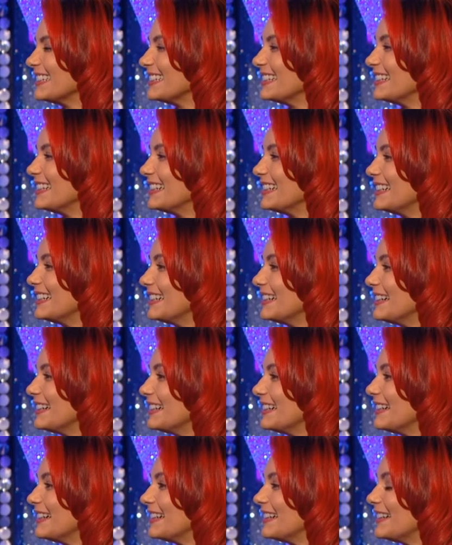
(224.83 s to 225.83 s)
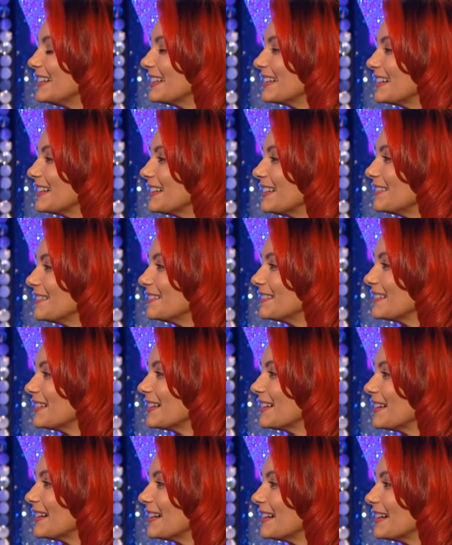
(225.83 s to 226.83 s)

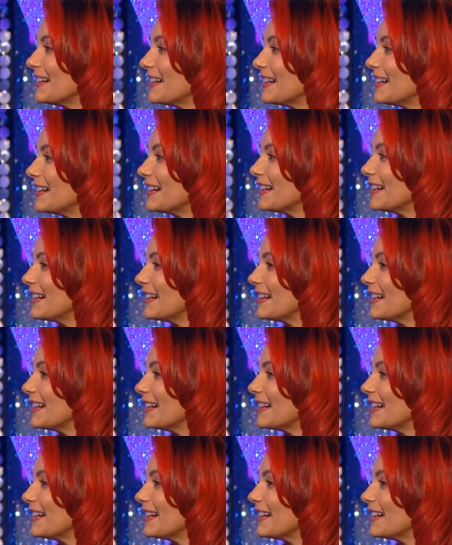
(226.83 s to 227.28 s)
(silent)